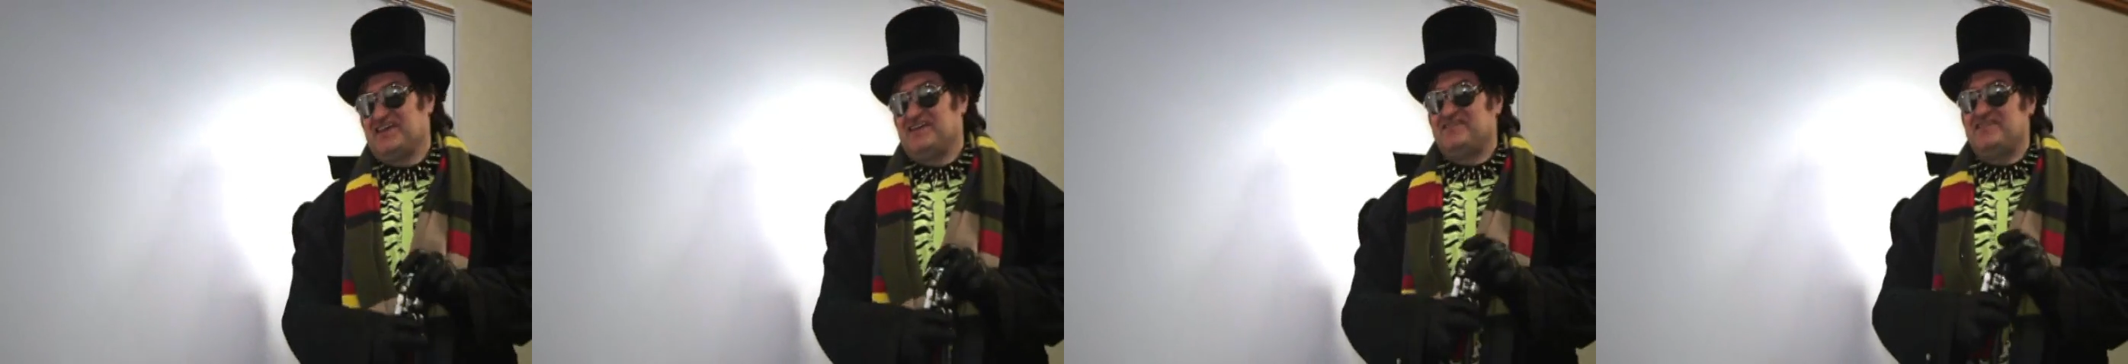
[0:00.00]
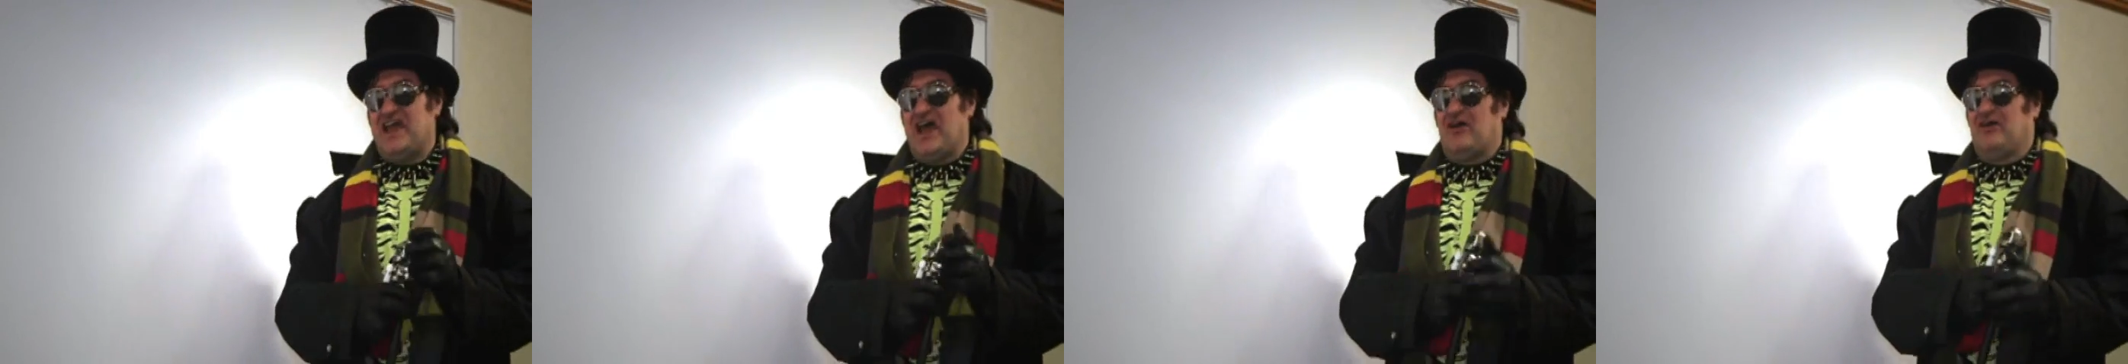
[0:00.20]

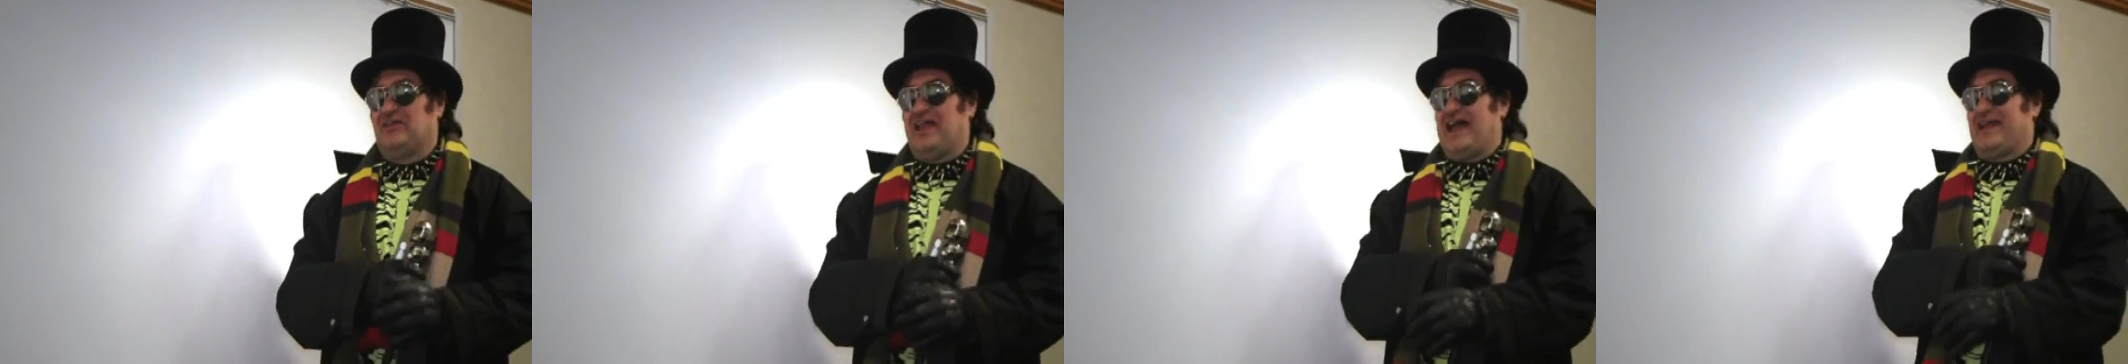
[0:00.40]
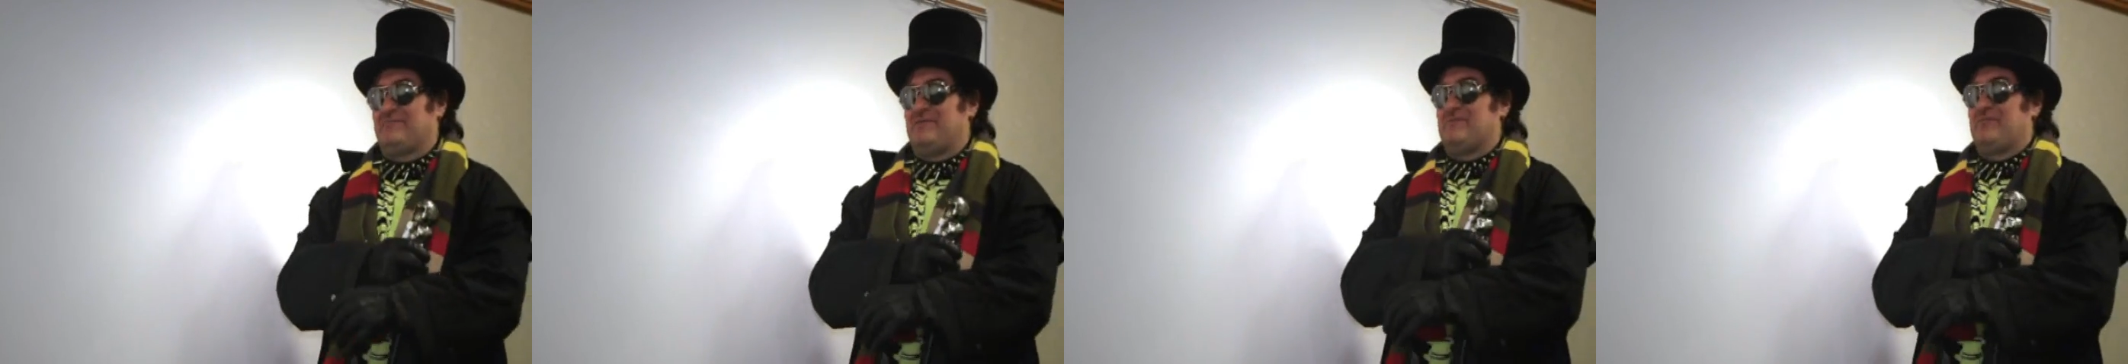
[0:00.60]
Now, a
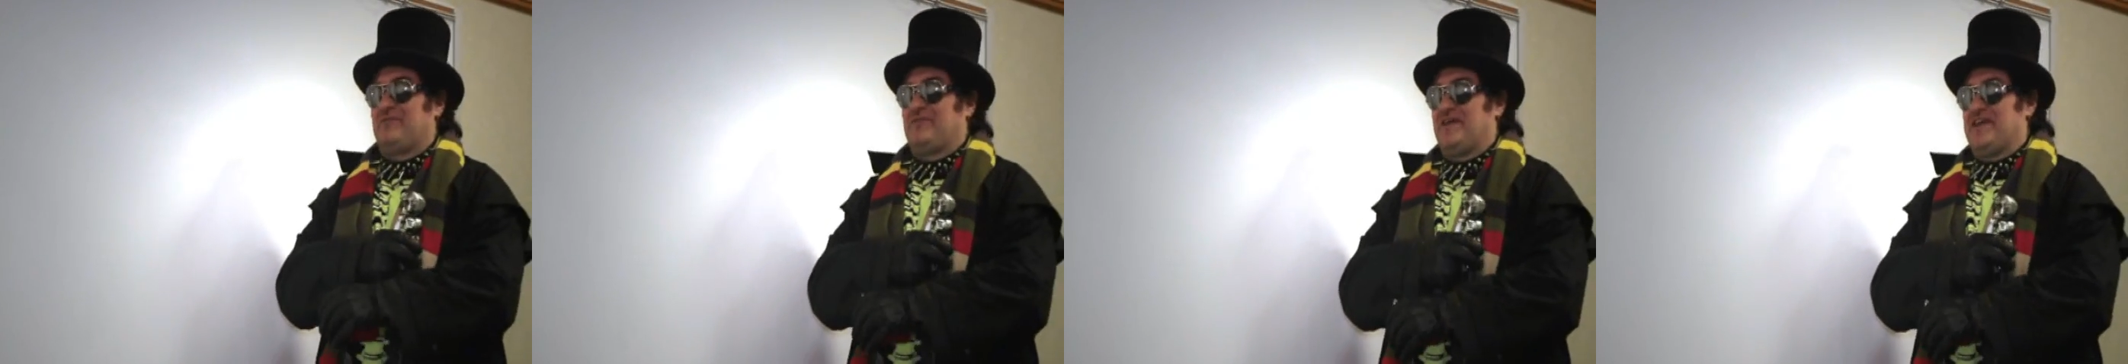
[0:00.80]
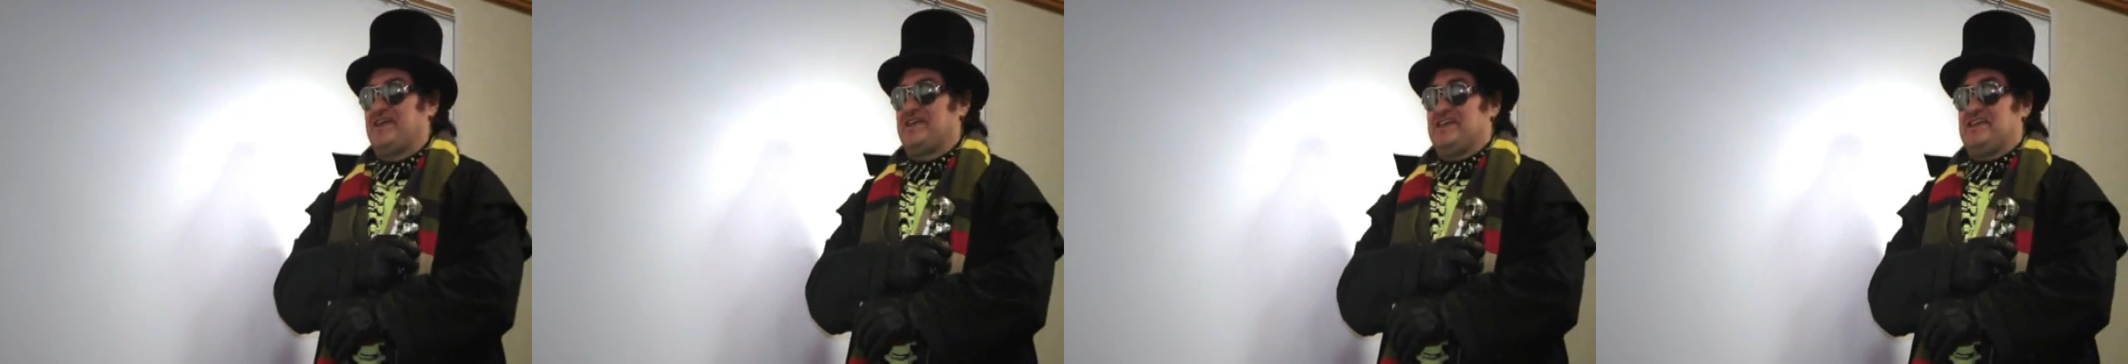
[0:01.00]
lot of people
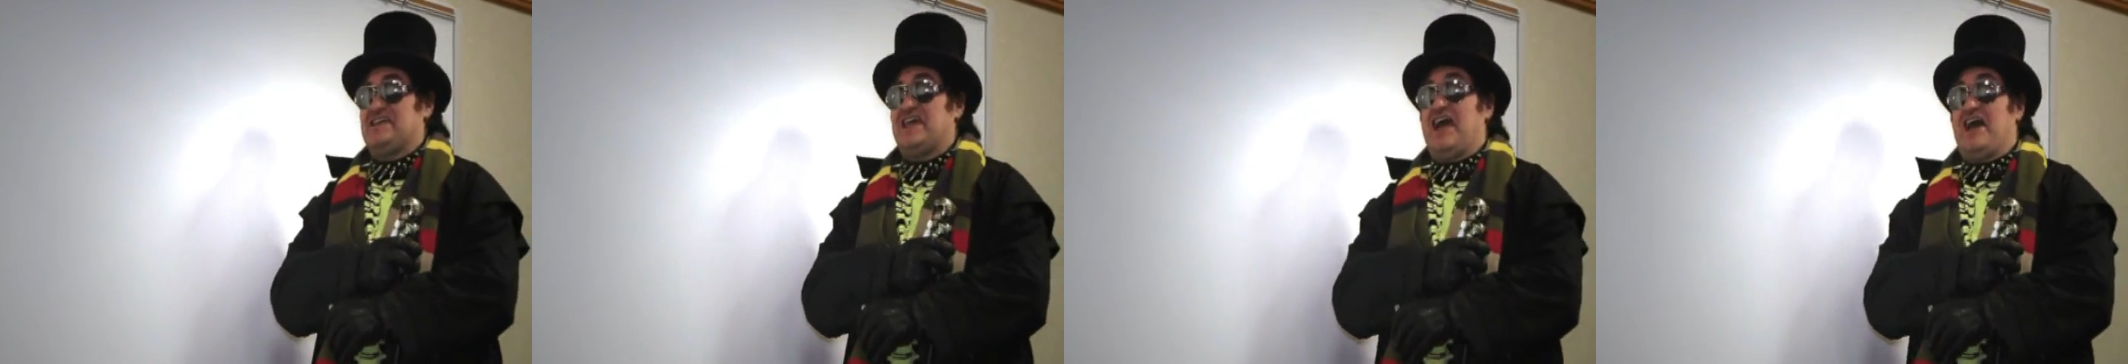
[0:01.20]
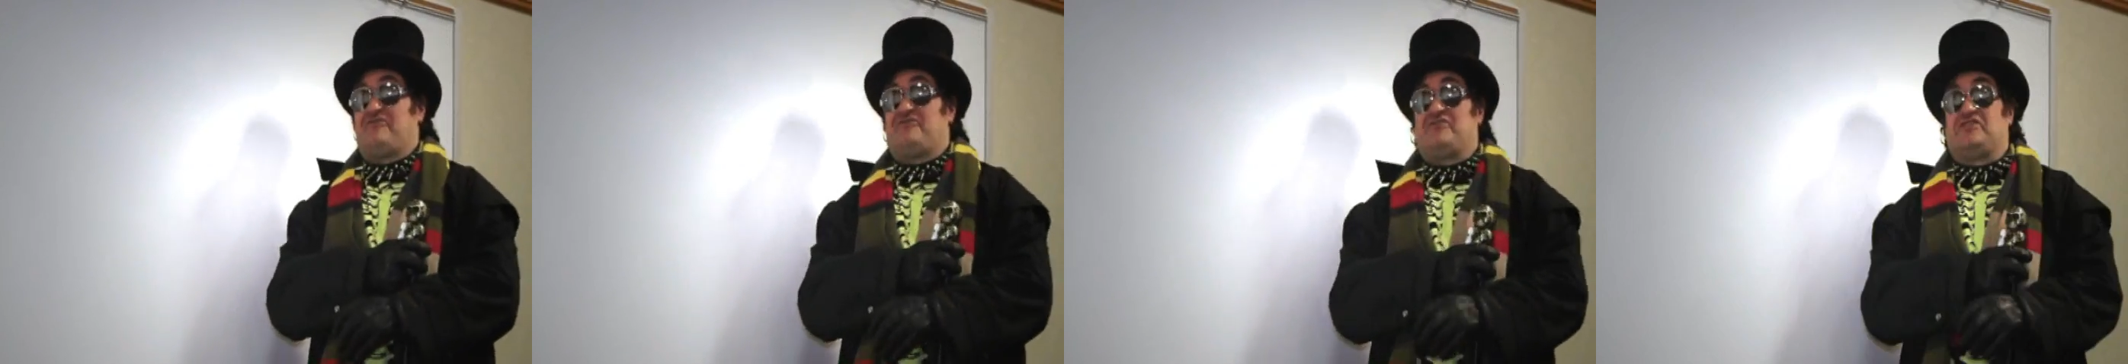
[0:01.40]
think
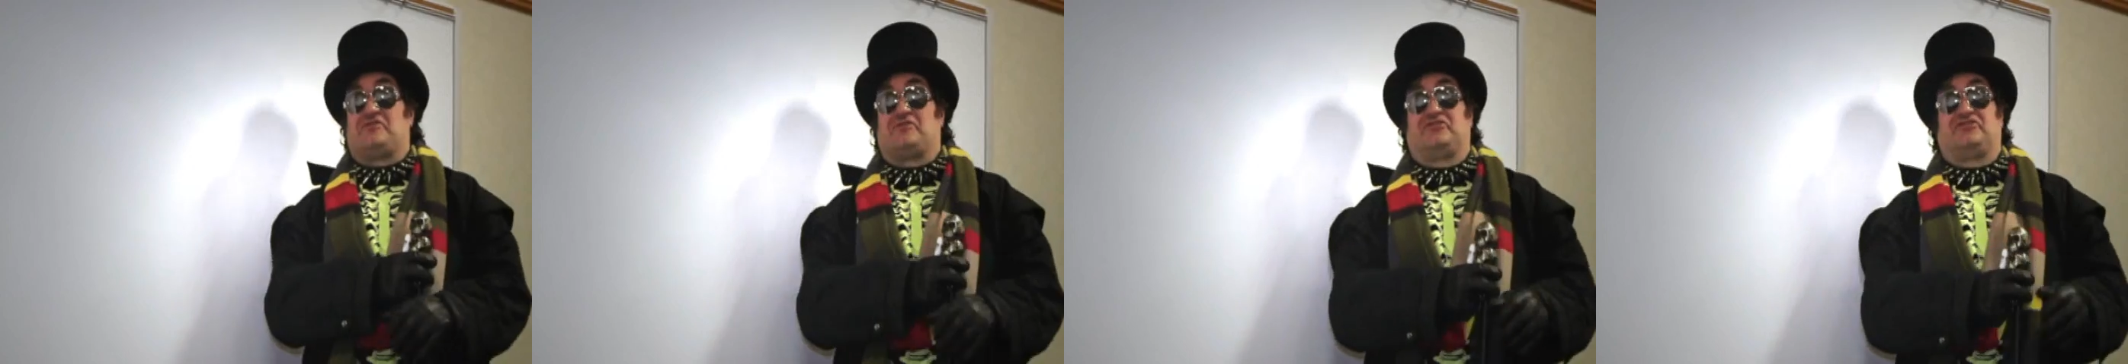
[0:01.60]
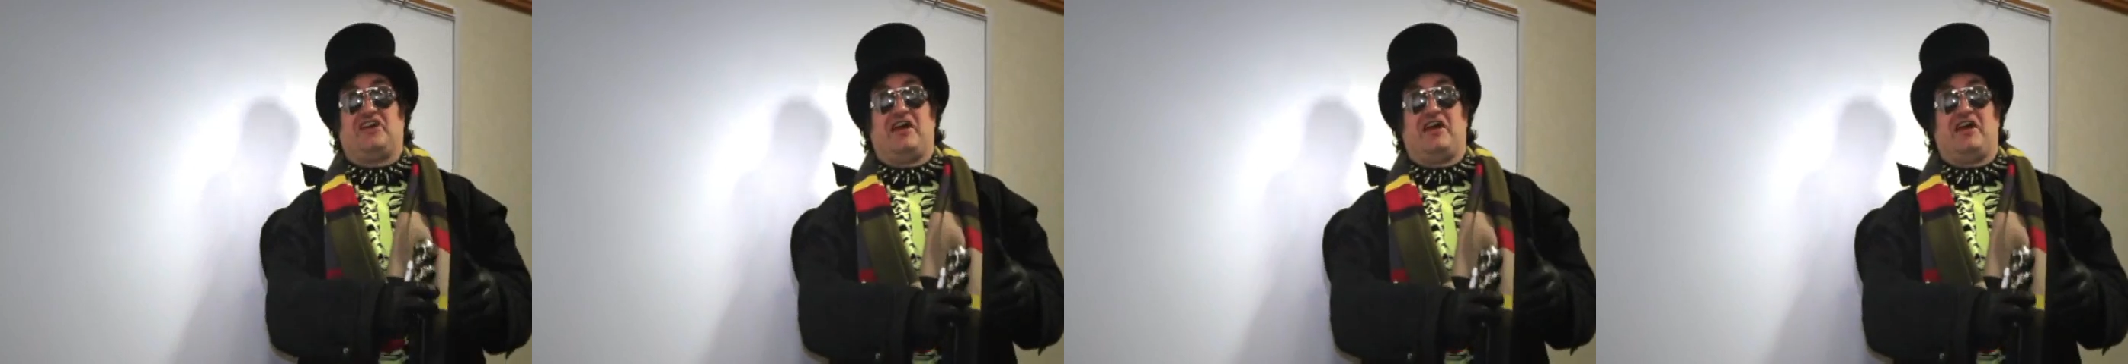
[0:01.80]
F equals